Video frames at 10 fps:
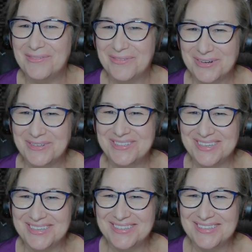
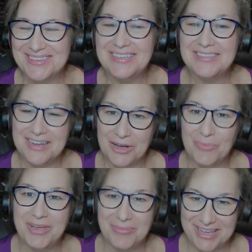versus is it
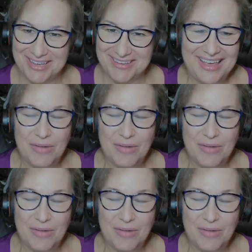helping me?